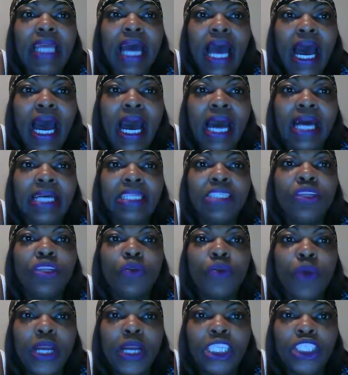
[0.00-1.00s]
odds
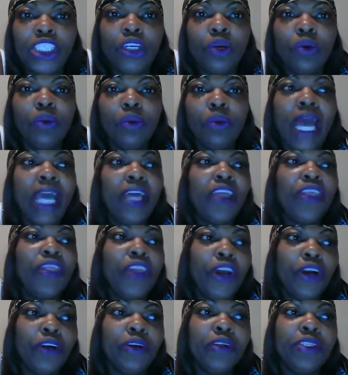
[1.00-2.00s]
ratio, like
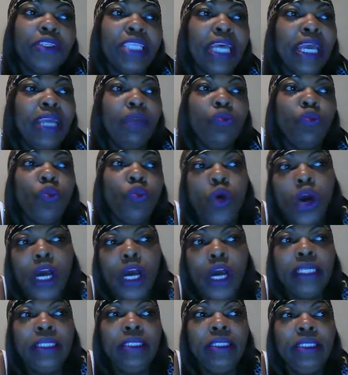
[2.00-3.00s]
there's a
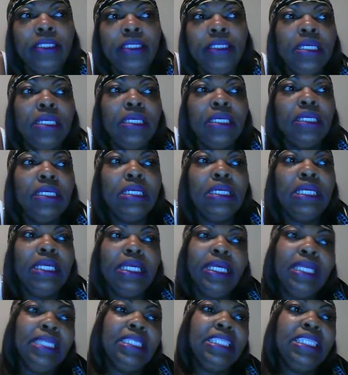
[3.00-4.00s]
1
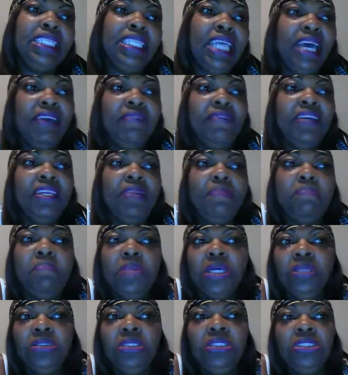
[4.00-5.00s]
in 7
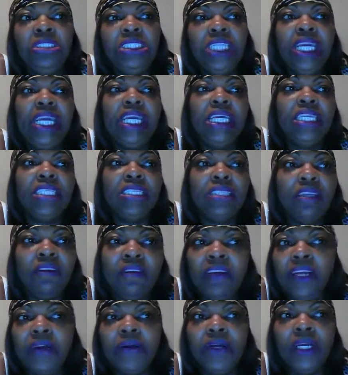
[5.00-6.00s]
million chance
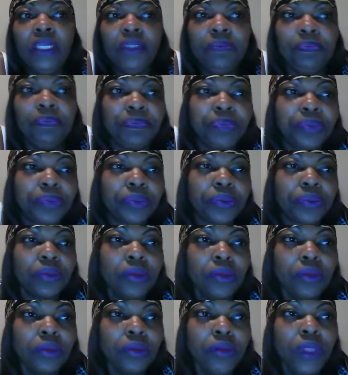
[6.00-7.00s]
of error.
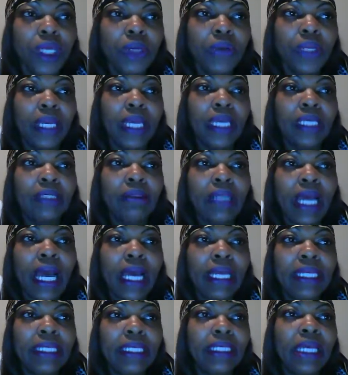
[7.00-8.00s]
Okay,
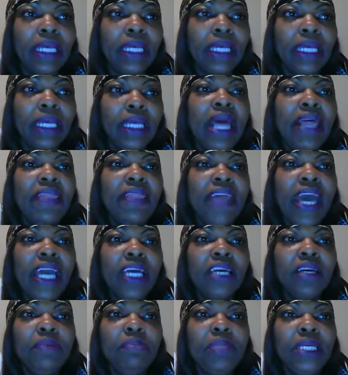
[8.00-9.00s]

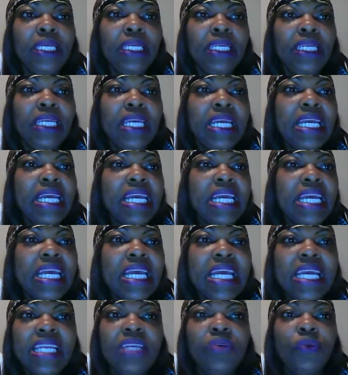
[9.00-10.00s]
that could be
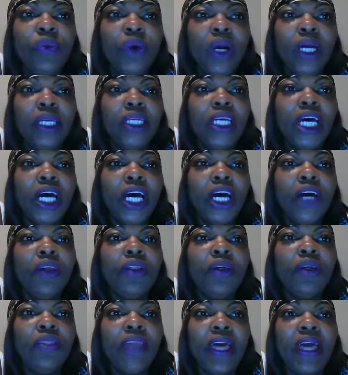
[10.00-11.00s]
anyone
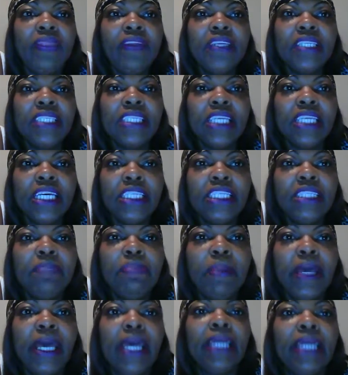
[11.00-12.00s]
other than the
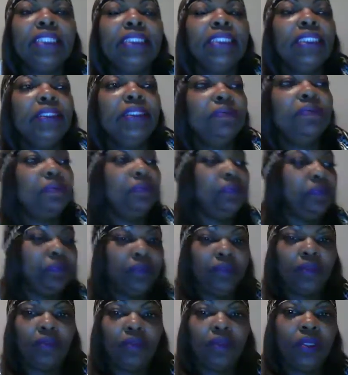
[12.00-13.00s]
suspect.
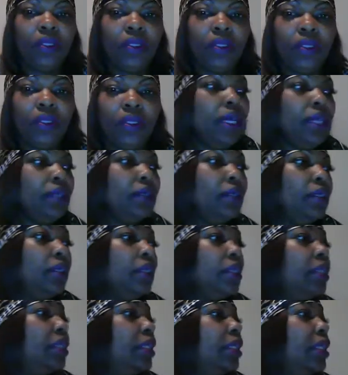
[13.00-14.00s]
Okay,
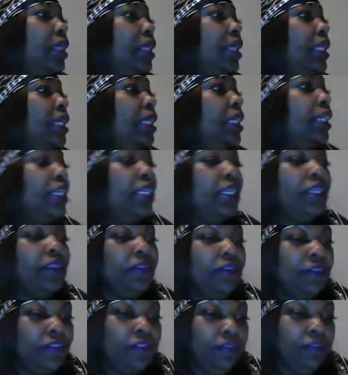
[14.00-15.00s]
if